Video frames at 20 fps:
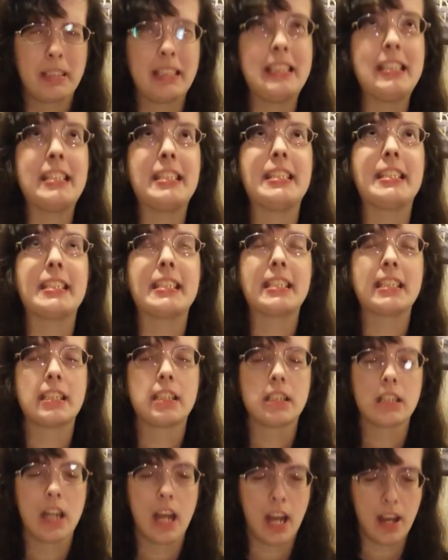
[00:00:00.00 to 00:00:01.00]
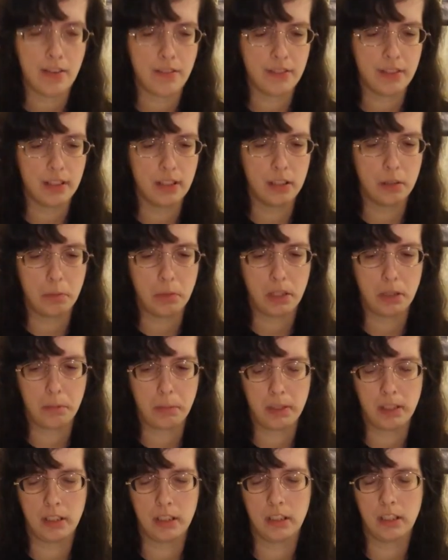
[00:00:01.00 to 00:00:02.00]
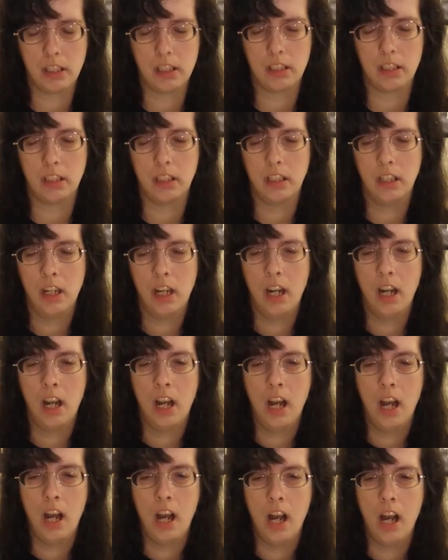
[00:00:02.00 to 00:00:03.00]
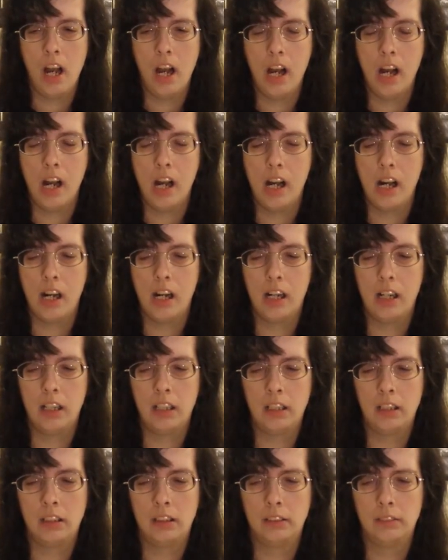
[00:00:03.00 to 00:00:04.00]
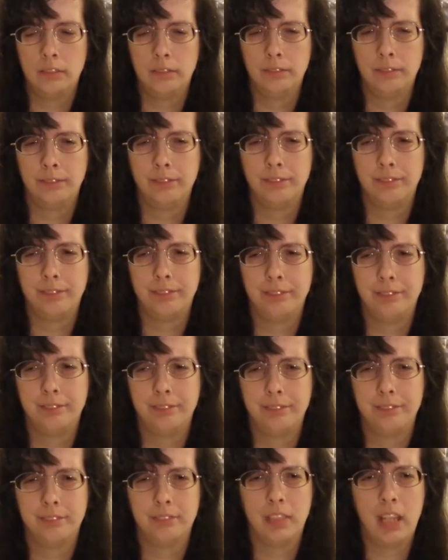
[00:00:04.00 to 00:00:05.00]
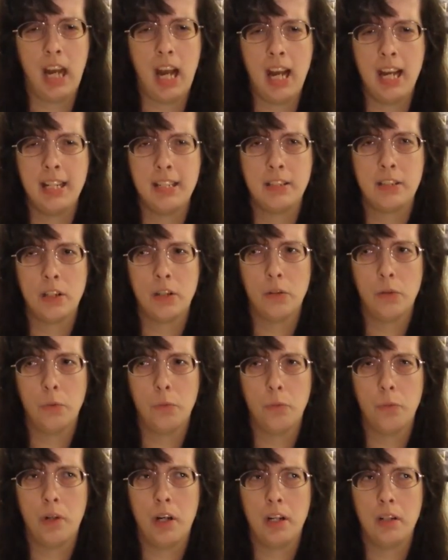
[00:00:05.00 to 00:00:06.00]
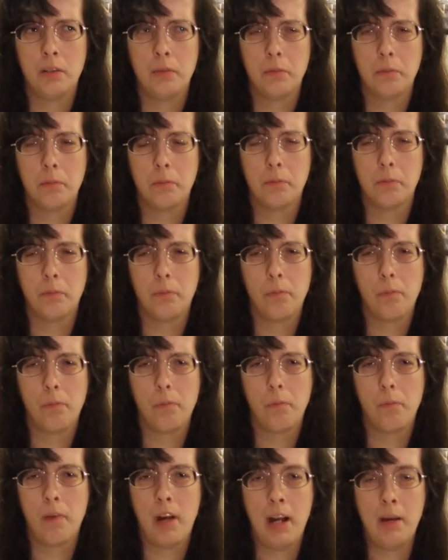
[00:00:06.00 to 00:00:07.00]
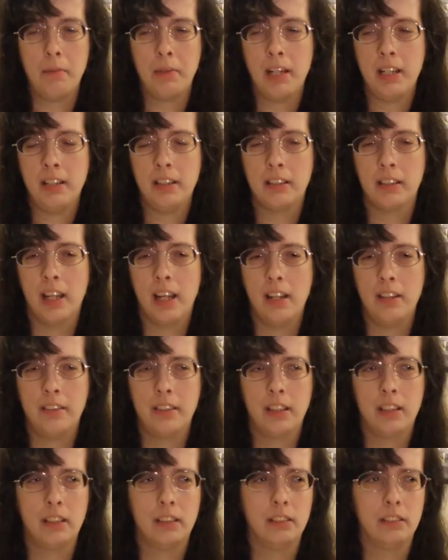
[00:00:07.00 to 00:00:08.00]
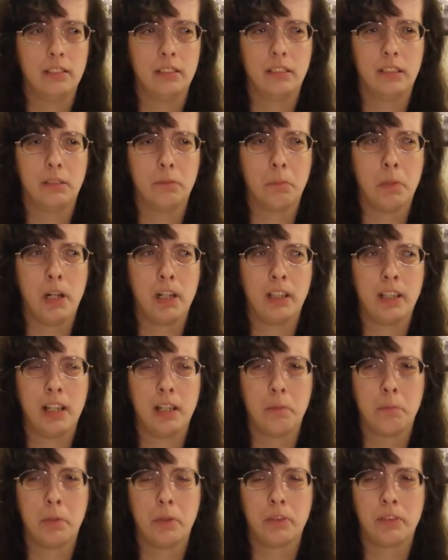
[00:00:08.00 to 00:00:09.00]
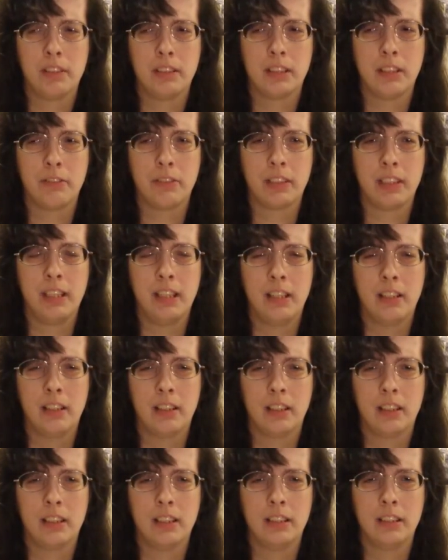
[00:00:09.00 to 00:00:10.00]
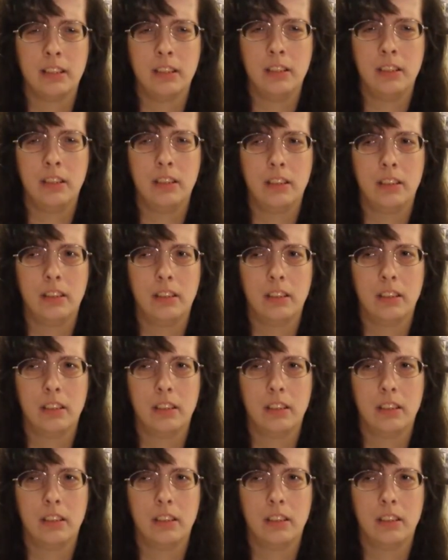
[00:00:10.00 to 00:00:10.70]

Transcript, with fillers: please have her and Mark be together. Um, I don't want. I'm kind of glad that Mark kind of broke things off with Kieran because he,